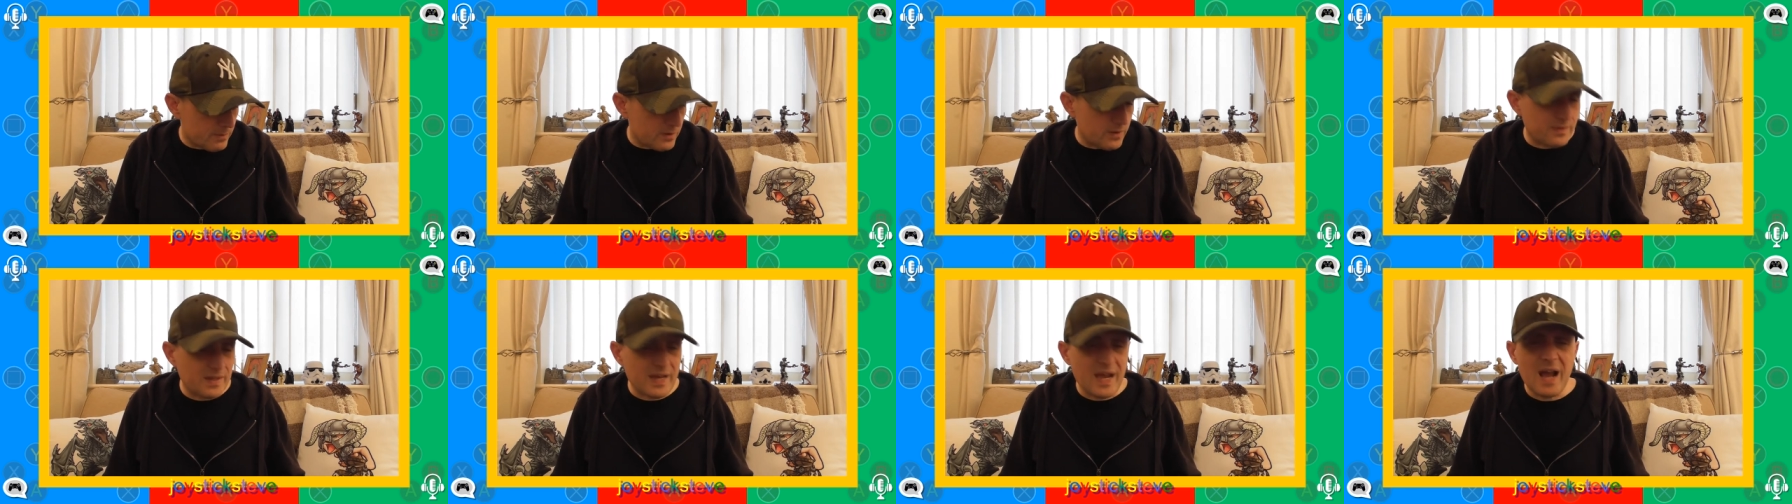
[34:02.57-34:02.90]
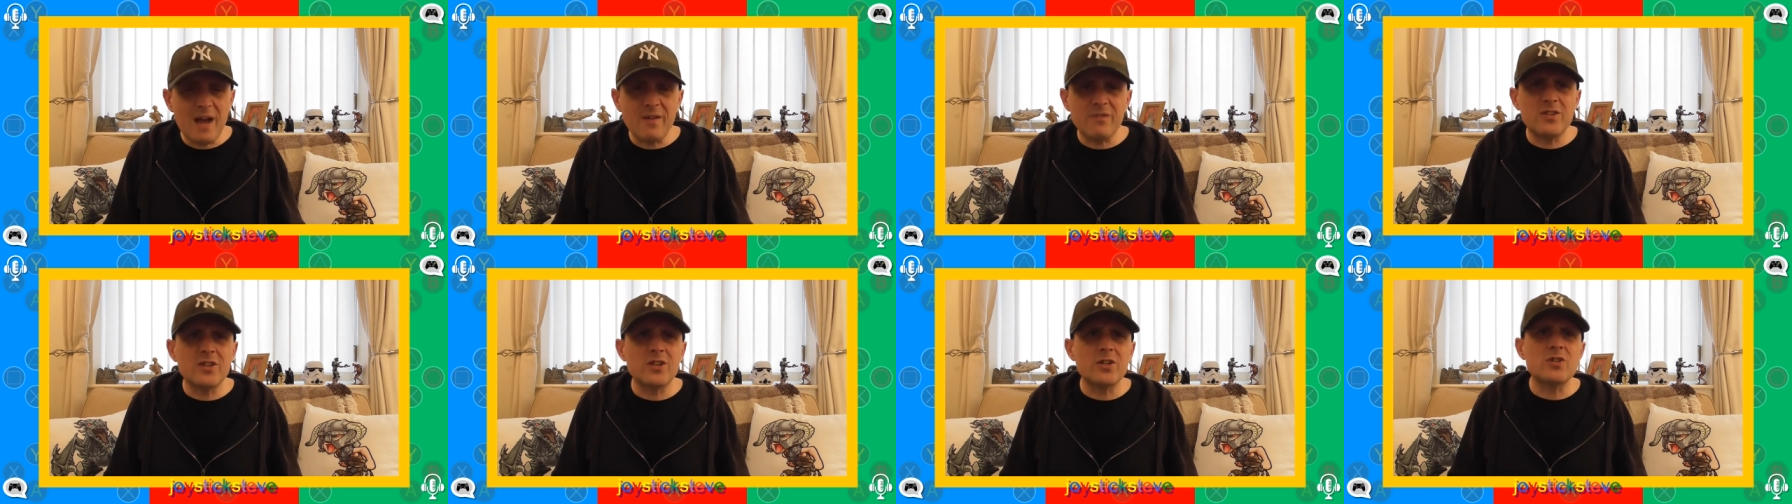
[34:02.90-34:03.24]
But they
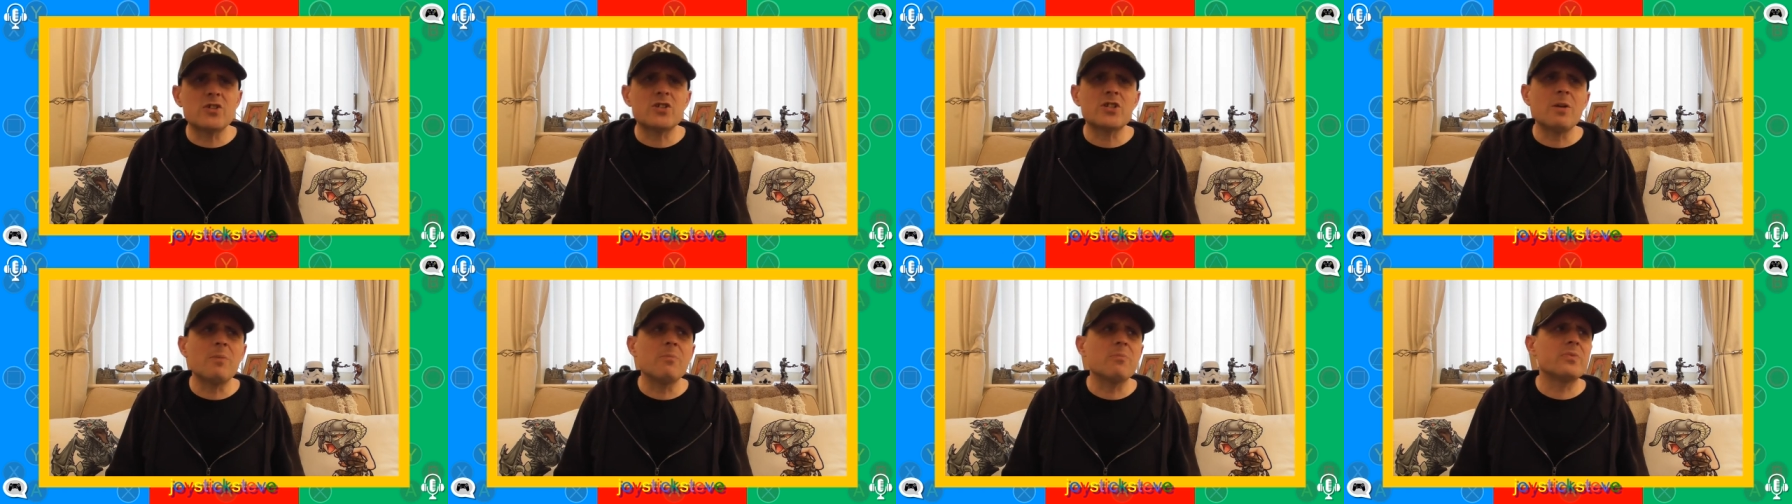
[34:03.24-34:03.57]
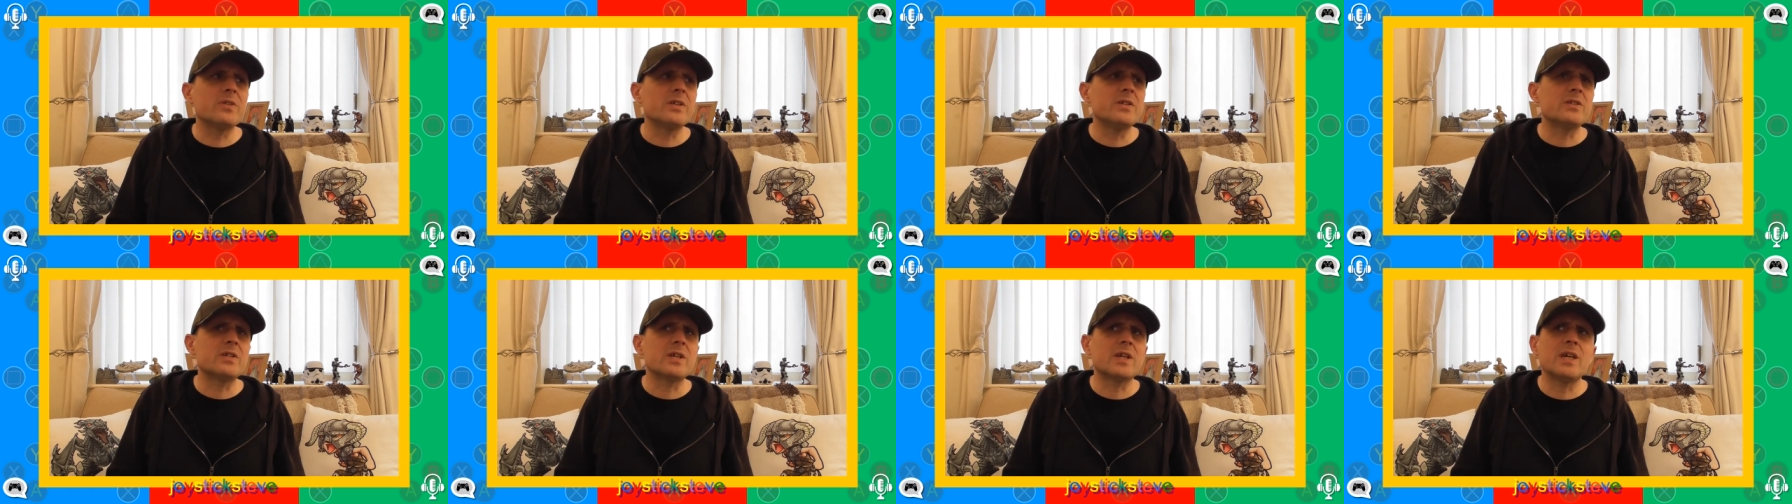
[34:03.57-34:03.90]
have to do
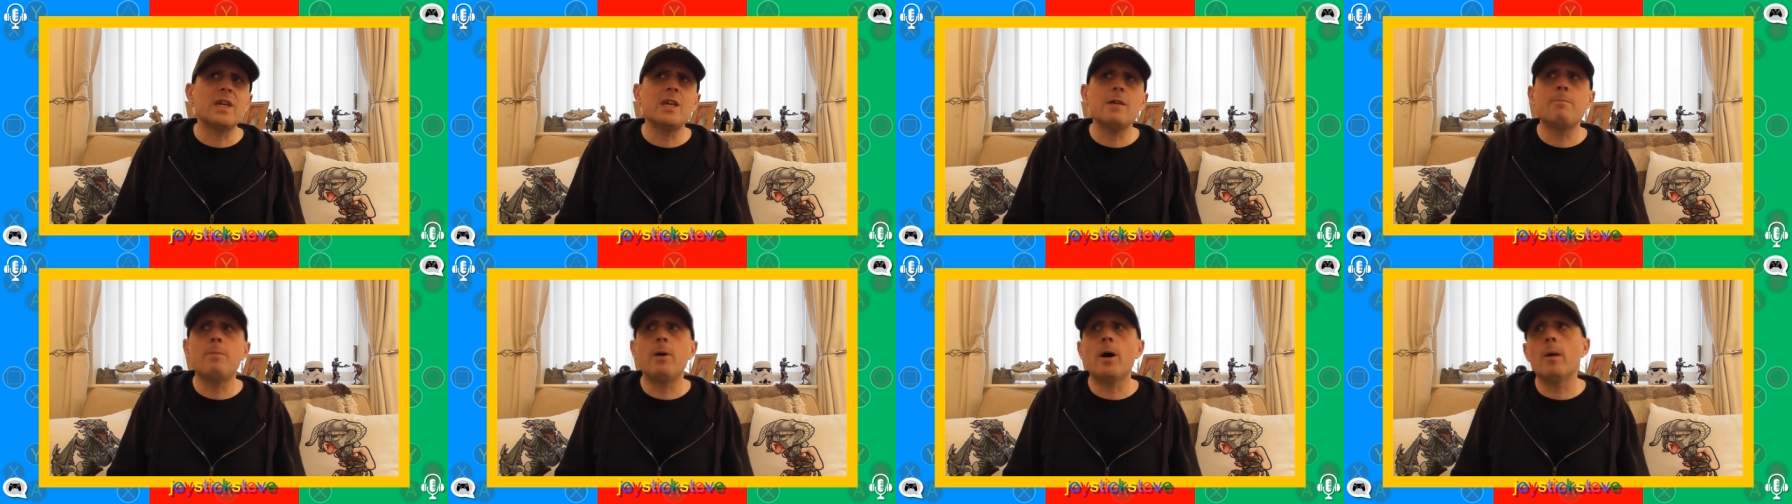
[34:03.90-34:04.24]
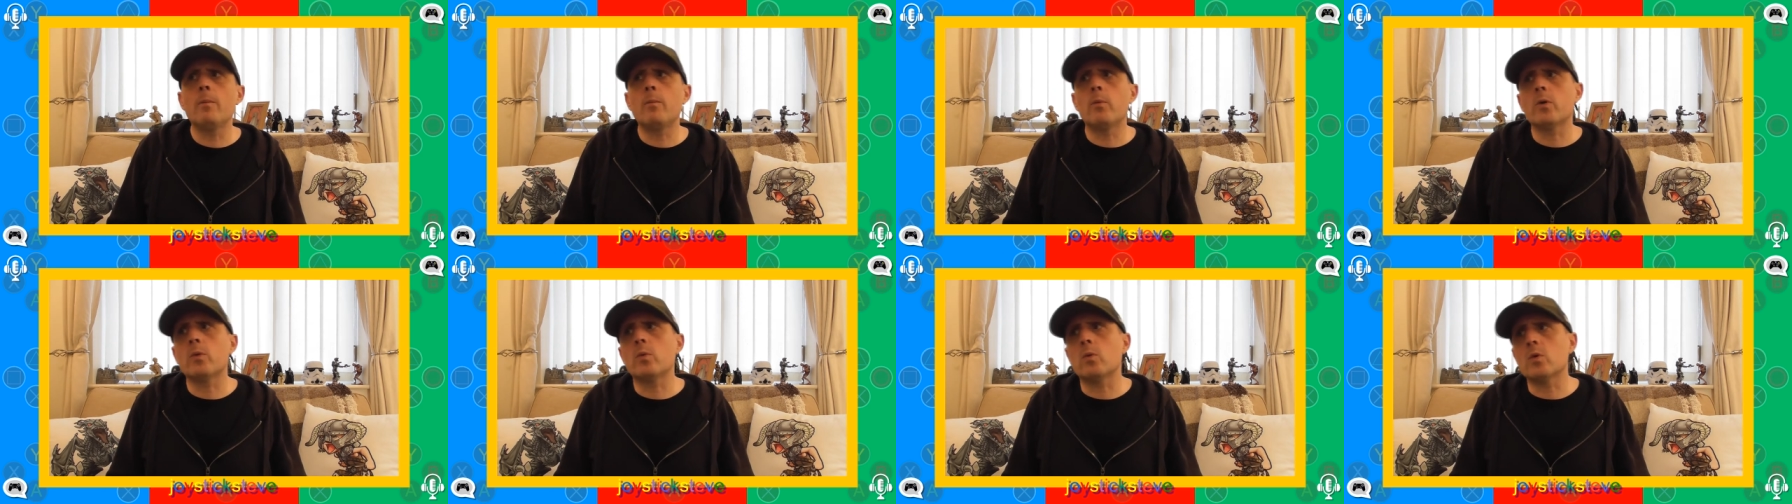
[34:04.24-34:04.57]
something to keep up